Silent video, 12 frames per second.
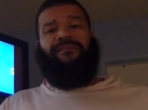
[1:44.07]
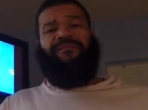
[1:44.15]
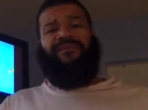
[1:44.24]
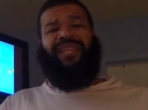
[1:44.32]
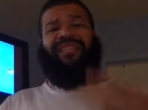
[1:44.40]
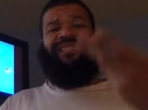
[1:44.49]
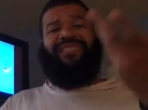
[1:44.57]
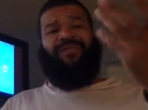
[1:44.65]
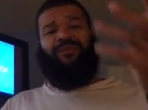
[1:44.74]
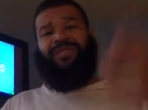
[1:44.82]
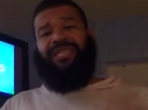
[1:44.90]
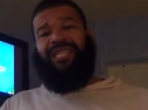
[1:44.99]
And then there
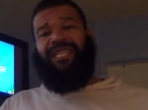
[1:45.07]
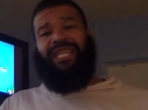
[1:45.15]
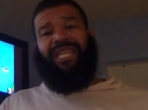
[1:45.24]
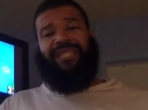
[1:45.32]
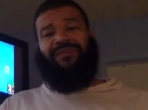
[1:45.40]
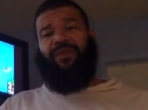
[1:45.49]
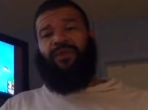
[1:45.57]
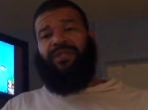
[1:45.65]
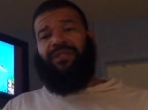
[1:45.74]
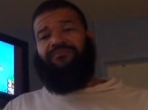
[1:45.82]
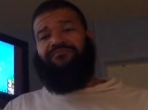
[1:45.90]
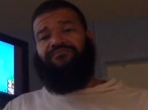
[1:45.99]
was the NES version.
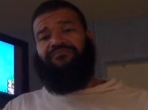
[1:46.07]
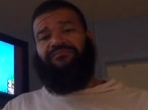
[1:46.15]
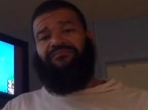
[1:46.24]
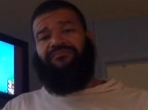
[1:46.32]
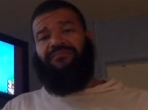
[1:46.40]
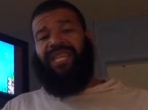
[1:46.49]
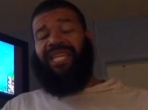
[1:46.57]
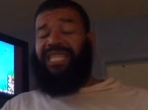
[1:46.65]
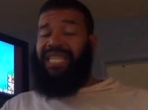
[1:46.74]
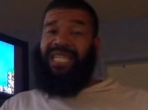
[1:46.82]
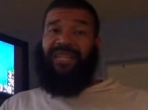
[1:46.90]
And the